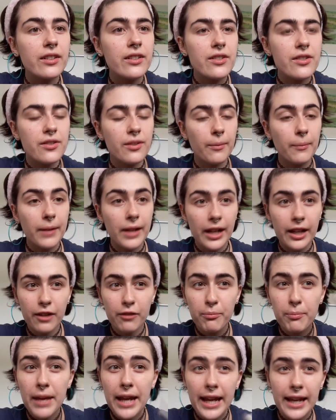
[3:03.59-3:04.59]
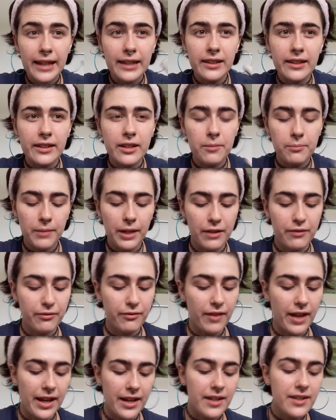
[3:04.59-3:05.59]
So I'm kind of paling up my
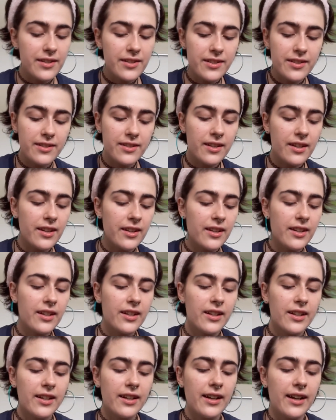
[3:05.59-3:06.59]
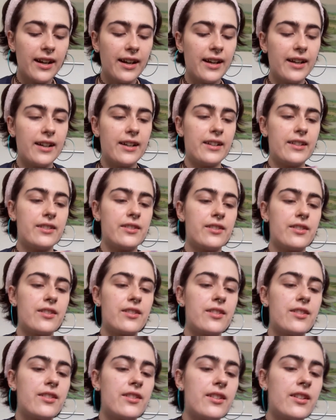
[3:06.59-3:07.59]
face, and
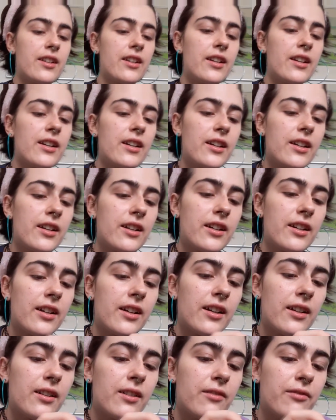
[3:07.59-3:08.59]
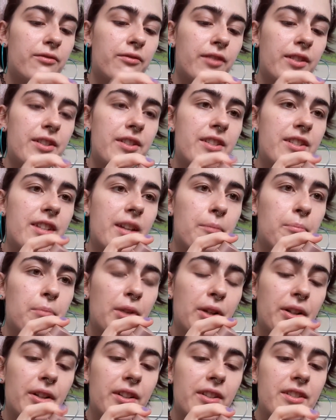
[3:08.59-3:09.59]
first I
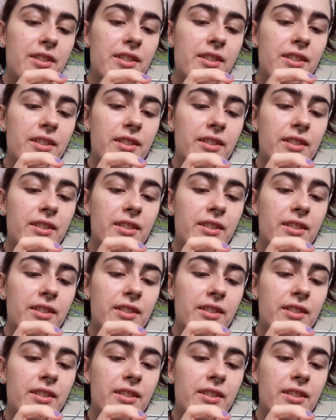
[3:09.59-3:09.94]
put